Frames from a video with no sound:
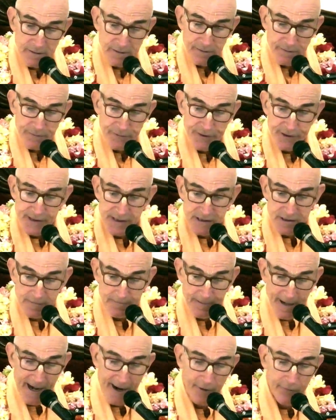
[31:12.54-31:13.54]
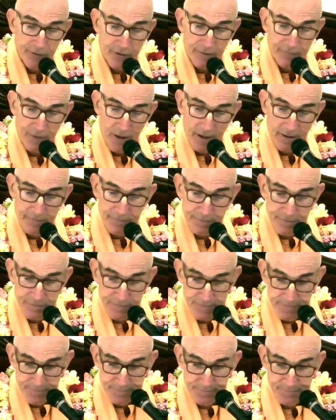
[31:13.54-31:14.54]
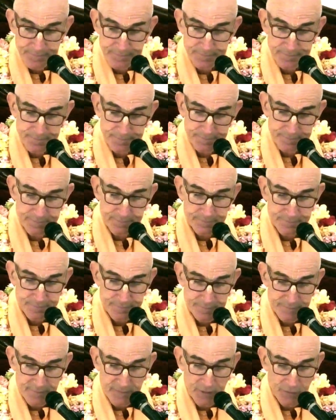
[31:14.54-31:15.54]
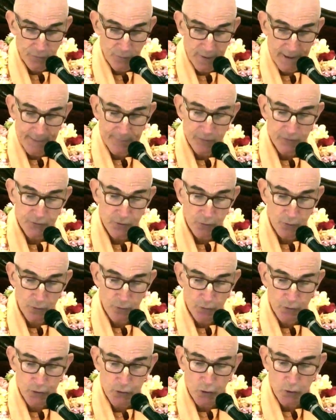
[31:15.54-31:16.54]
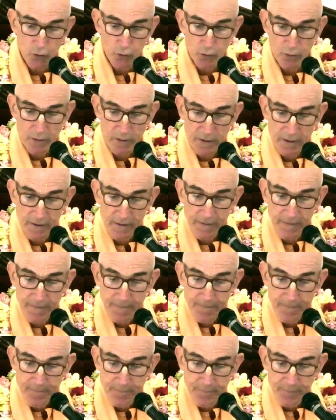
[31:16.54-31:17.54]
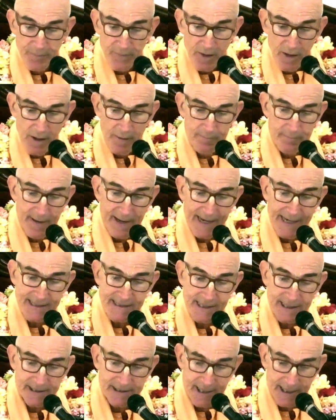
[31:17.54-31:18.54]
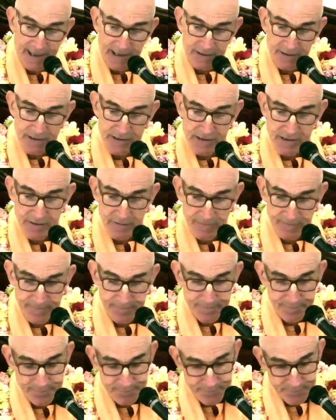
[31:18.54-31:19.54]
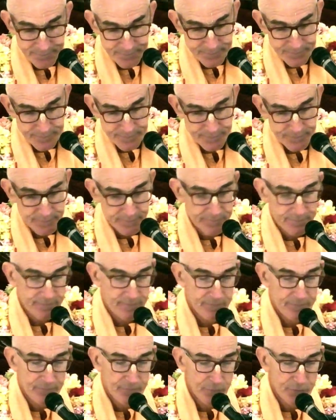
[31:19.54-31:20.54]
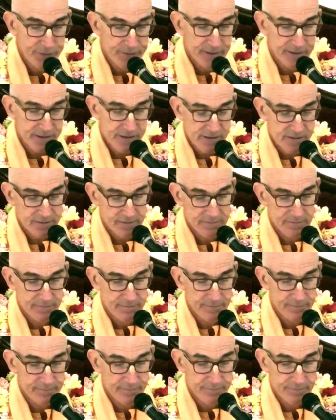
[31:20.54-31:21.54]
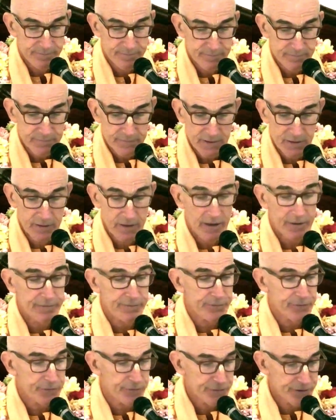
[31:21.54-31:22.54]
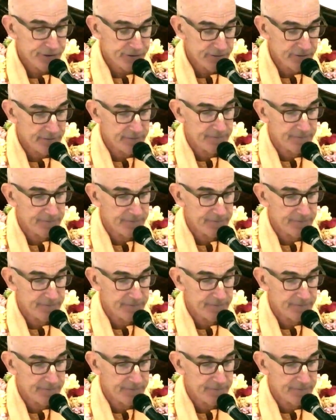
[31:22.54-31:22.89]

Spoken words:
This is the power of love. We're able to do amazing things with this, the love for Krishna.